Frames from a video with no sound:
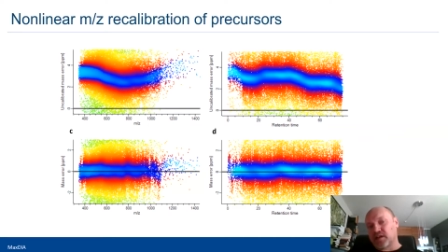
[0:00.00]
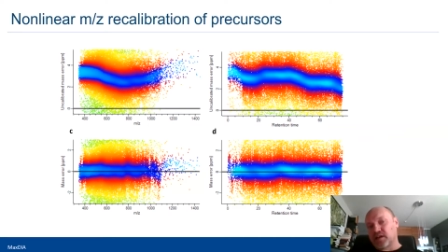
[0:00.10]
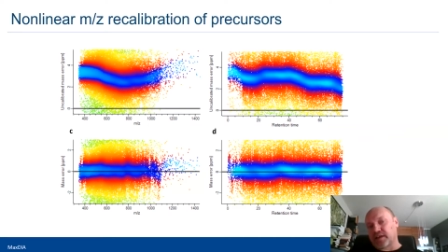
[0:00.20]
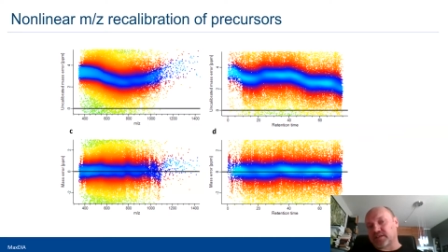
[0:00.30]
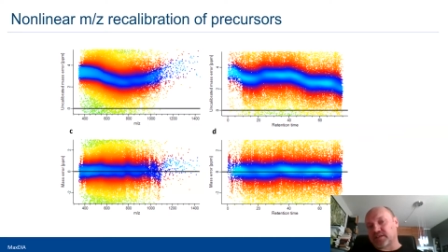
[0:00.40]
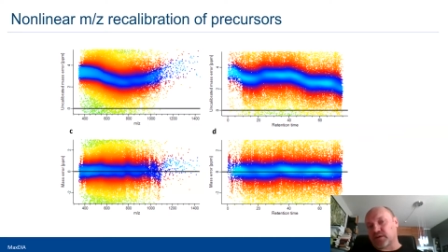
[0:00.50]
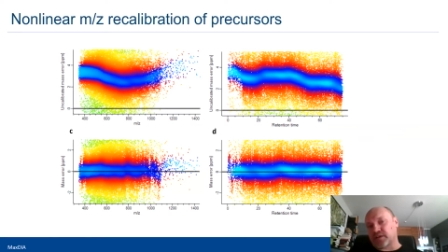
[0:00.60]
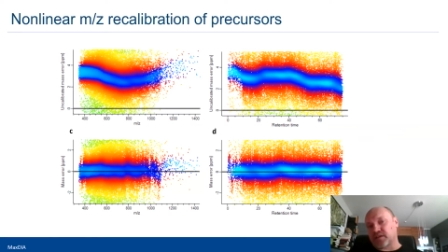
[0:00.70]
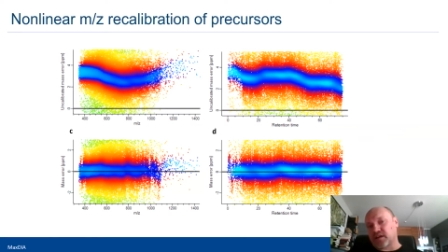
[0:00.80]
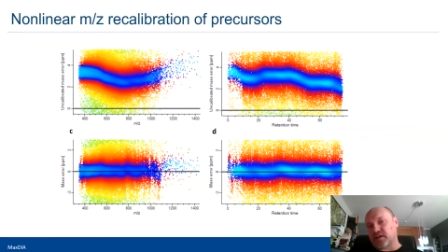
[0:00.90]
And so
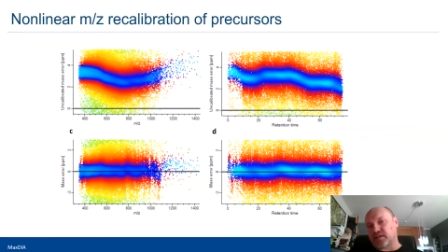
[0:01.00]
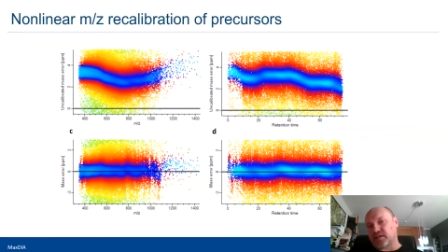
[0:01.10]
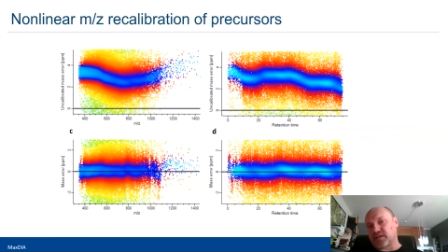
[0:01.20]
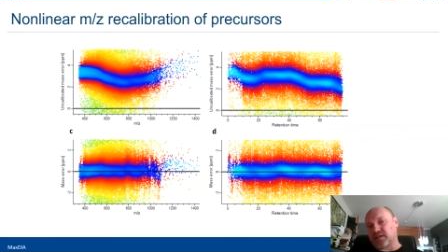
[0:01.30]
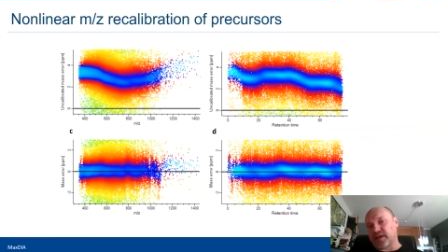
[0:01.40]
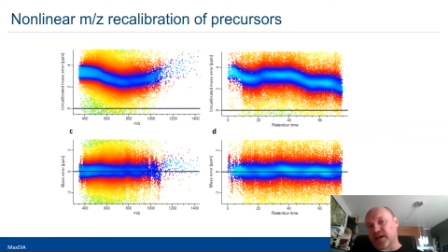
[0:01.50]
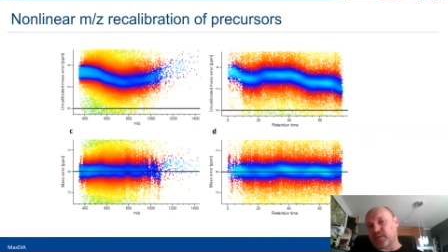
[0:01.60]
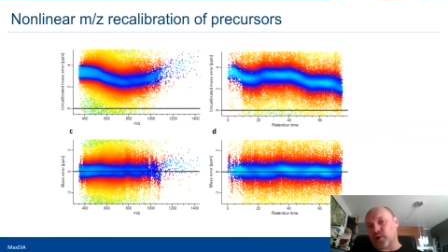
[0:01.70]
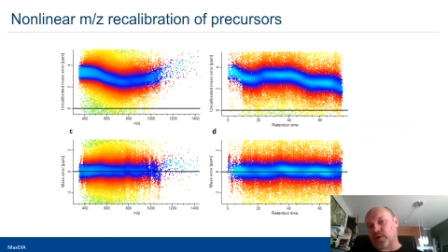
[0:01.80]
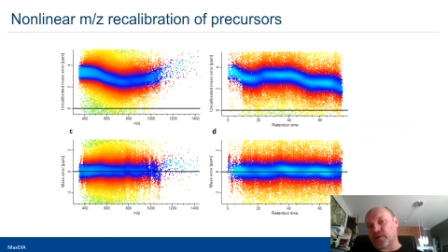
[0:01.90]
in the DDA
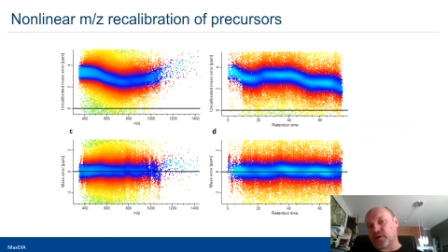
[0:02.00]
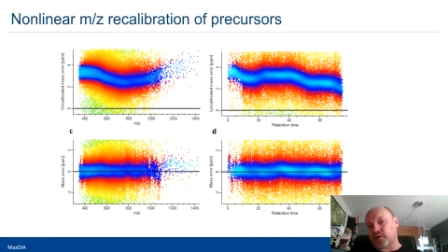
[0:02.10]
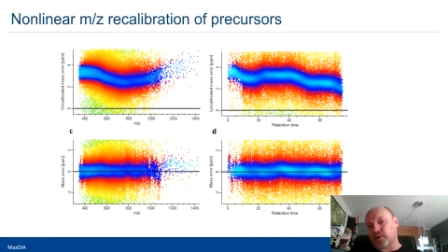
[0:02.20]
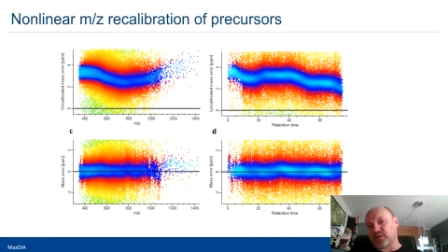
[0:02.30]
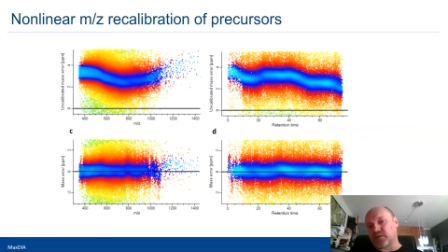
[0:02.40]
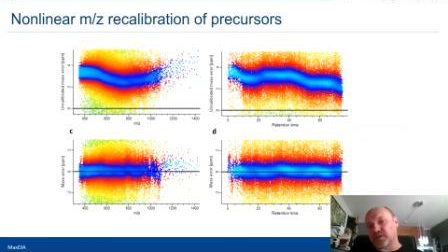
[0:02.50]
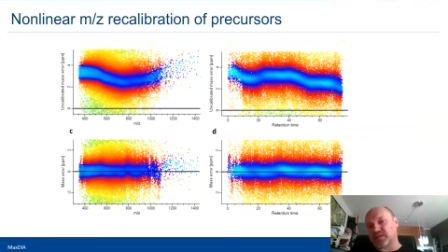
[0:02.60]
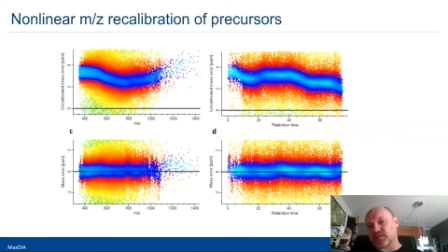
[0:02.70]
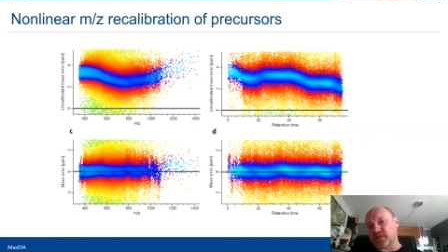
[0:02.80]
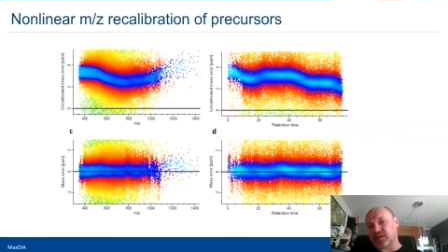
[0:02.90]
workflow, we do
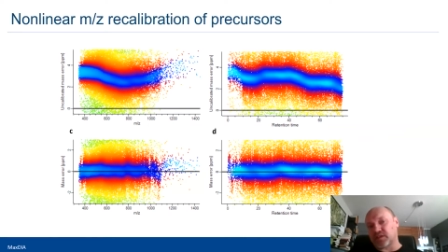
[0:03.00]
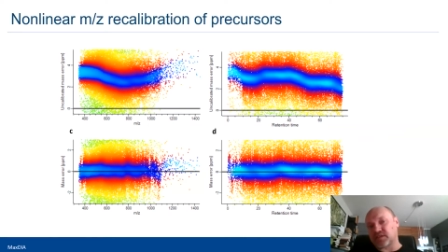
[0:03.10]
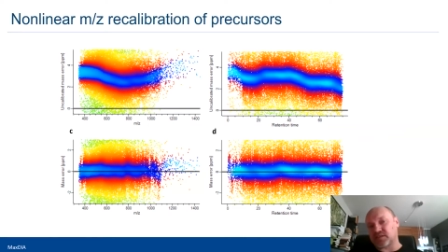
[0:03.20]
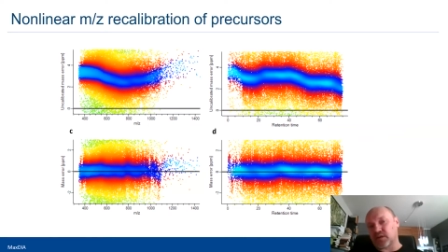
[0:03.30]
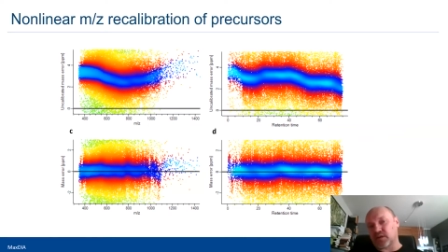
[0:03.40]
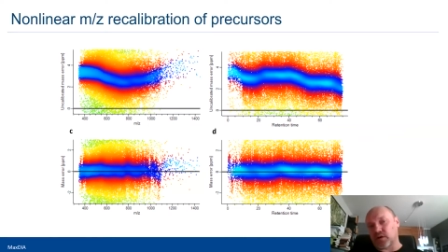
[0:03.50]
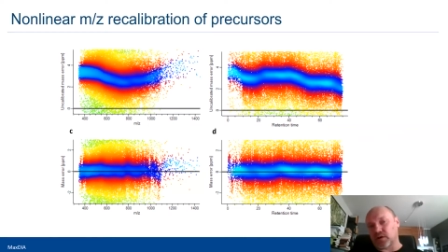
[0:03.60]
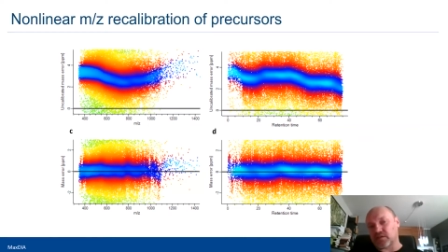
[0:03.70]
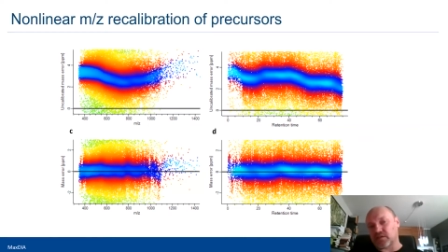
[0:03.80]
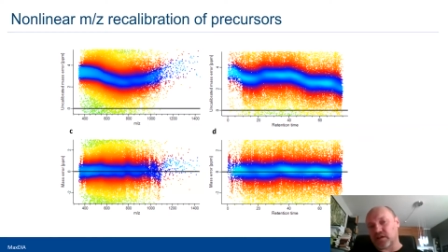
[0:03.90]
this with this
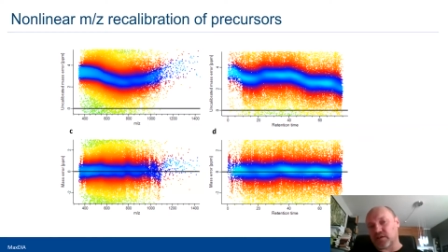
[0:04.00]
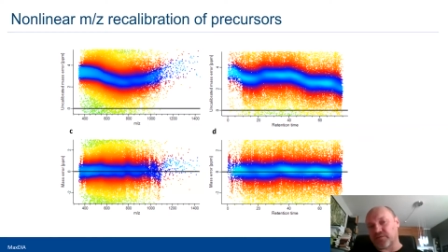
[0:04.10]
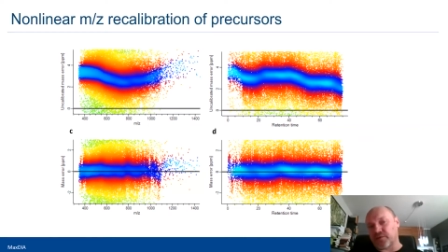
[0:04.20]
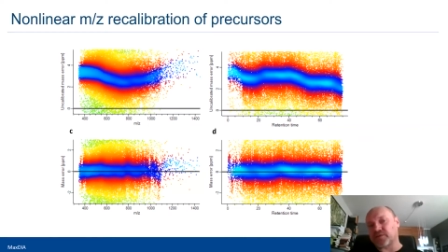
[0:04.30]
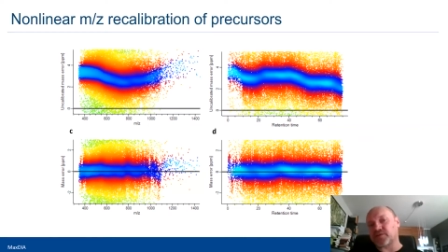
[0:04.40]
so-called first